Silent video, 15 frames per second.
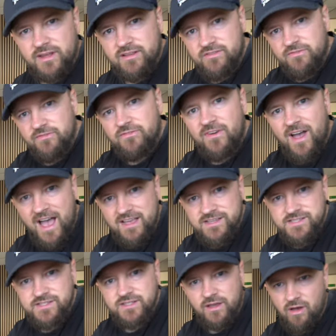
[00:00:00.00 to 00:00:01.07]
It's
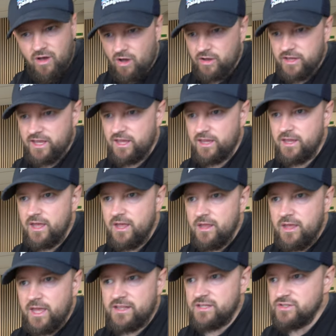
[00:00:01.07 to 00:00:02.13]
fast, i.e.
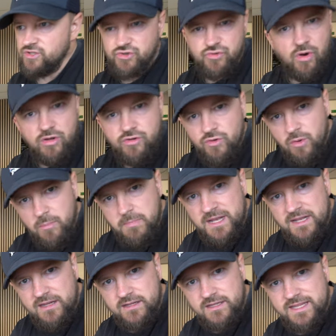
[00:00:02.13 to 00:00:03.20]
it doesn't try and do a
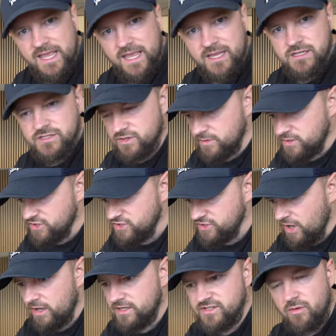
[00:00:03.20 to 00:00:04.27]
million things, so it
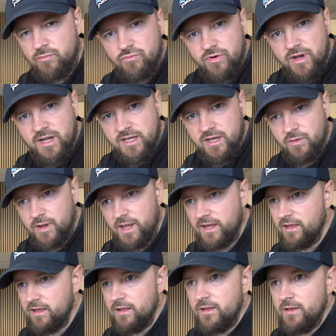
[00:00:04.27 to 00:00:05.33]
starts up really quick.